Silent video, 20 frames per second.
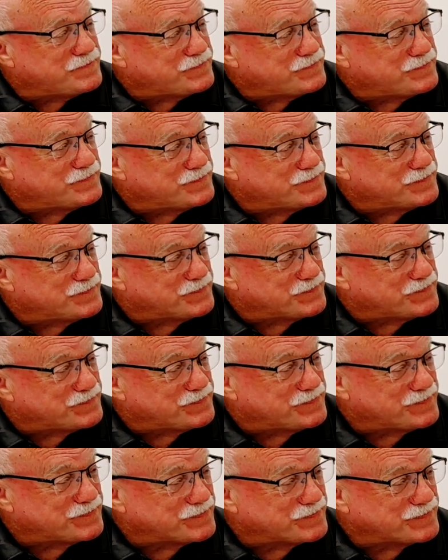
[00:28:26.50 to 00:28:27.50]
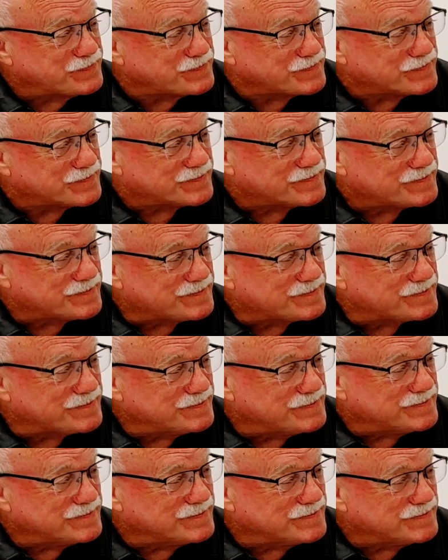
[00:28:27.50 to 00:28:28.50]

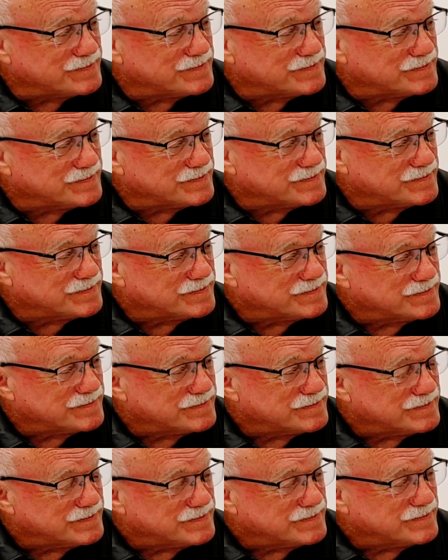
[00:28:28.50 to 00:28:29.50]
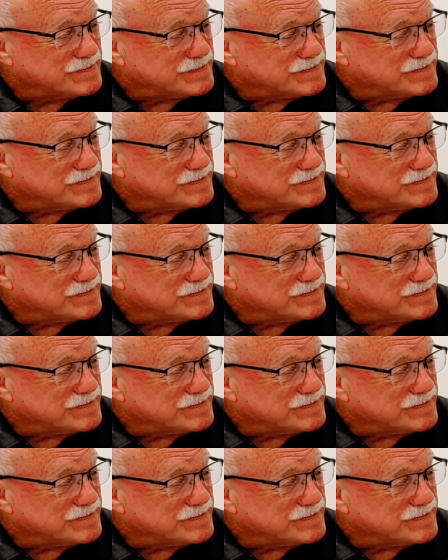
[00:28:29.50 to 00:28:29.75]
This person isn't speaking.